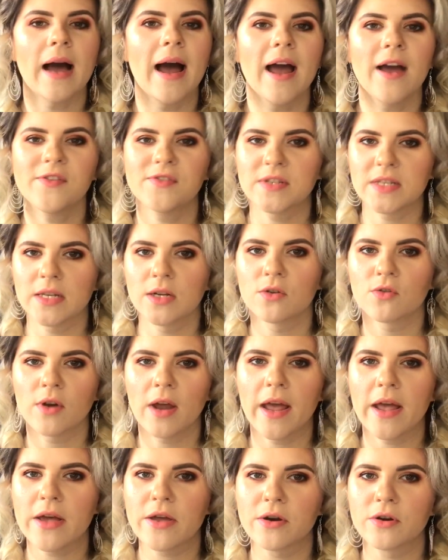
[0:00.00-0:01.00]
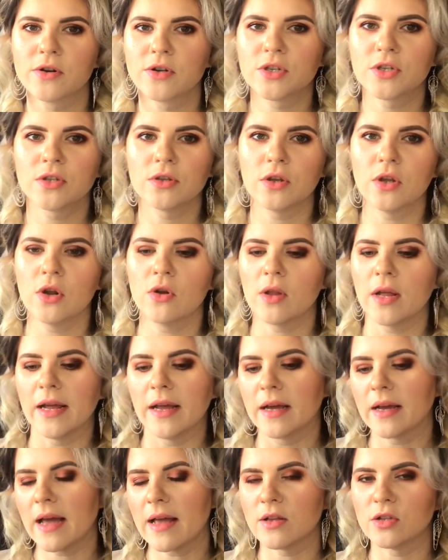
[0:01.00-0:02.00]
I've seen creators, you know,
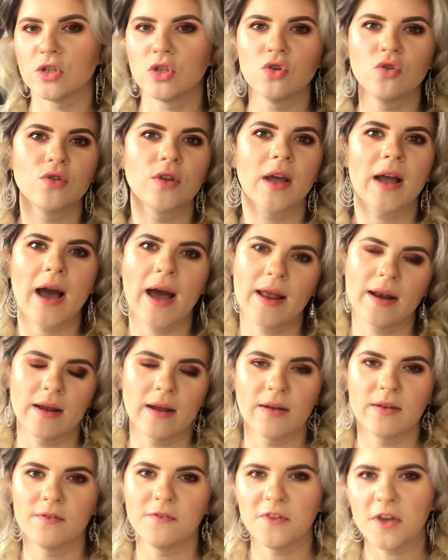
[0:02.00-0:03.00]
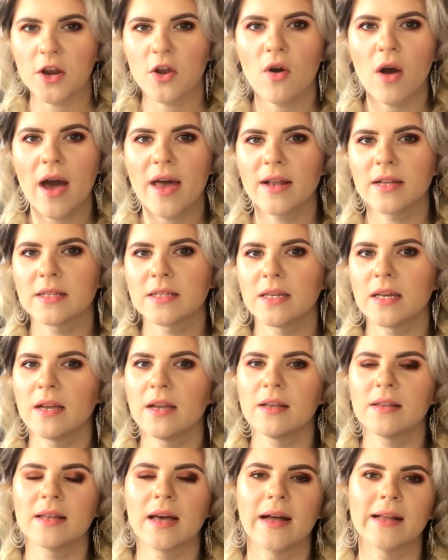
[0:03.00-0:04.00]
like do the kind of video
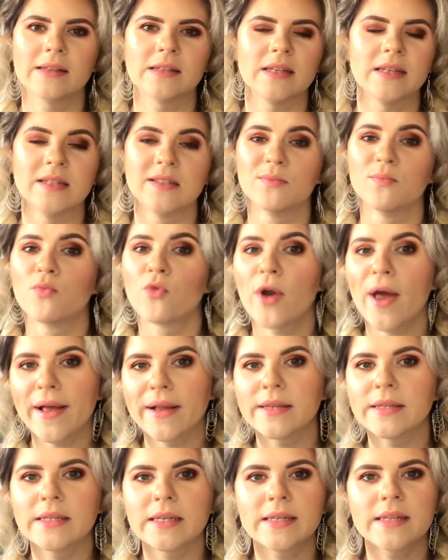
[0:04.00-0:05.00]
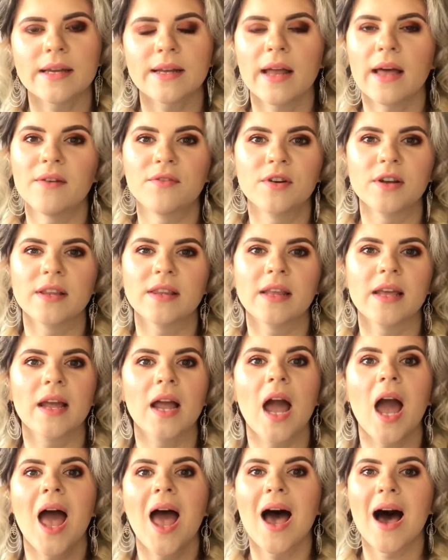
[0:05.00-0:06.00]
editing that is branded and
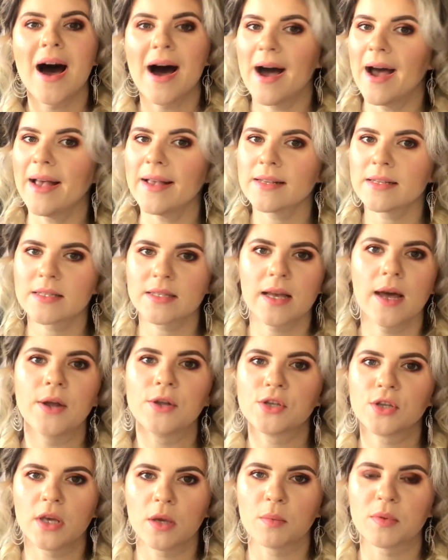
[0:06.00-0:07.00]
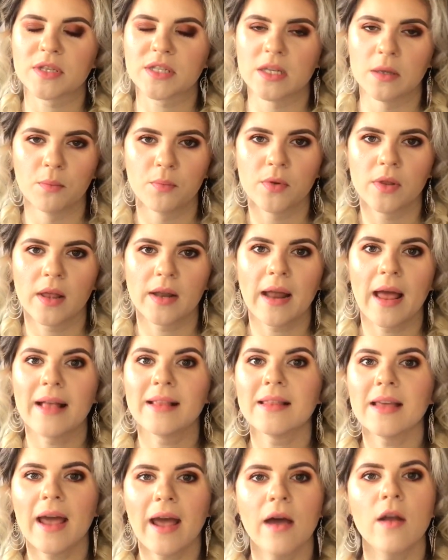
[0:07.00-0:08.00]
everything. I decided to keep it simple, and
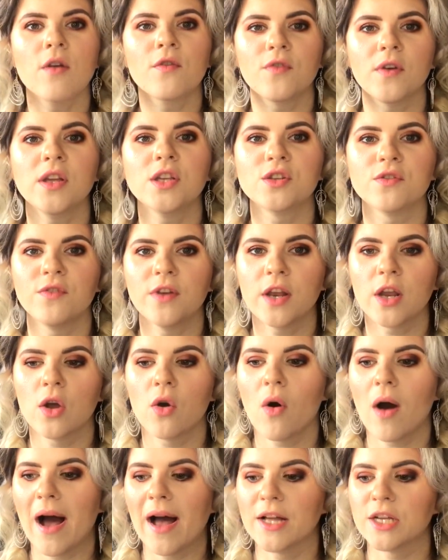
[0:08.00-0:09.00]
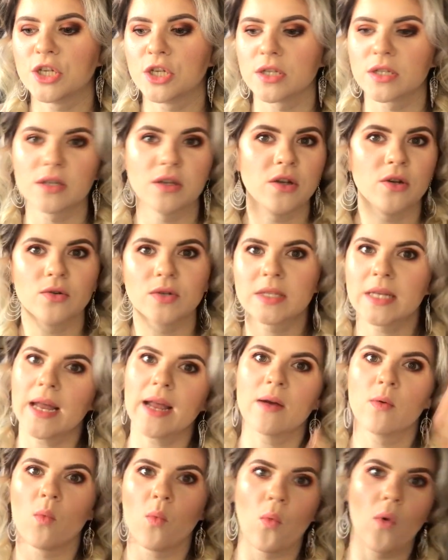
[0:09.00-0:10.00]
at the end of each video, I just, you know,
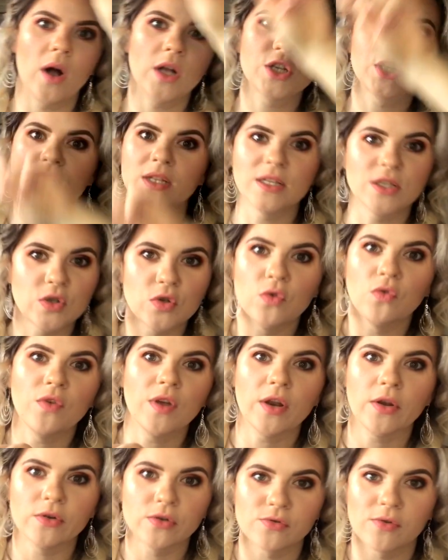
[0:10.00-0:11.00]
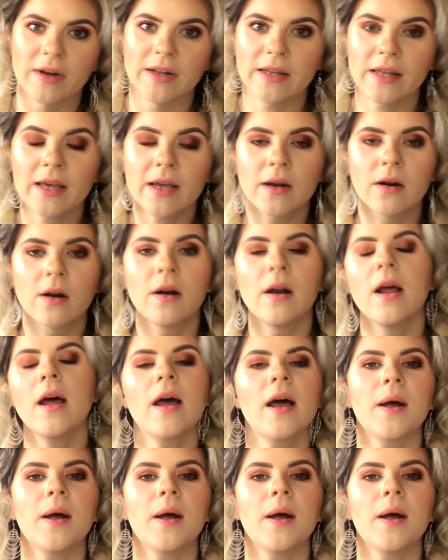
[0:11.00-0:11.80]
say, watch these 2 videos right here.